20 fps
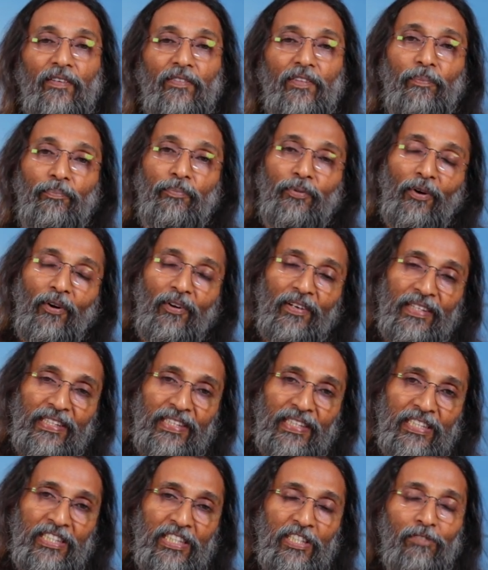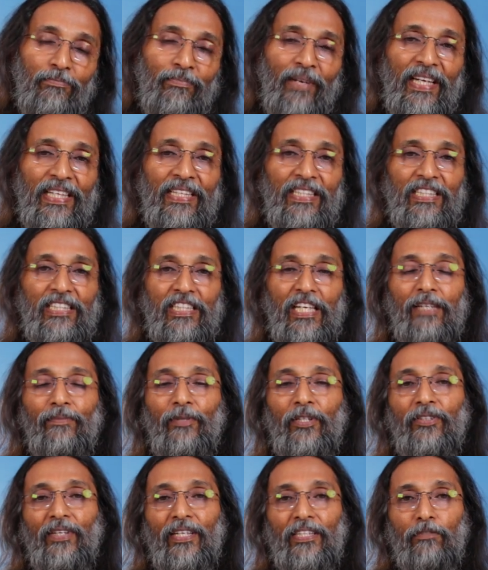The progressive mind is
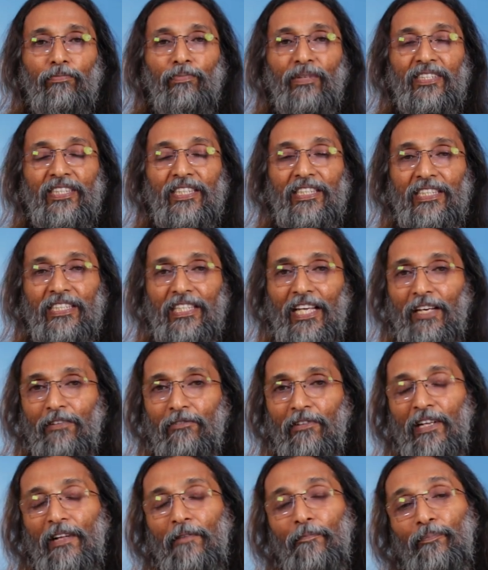able to express itself,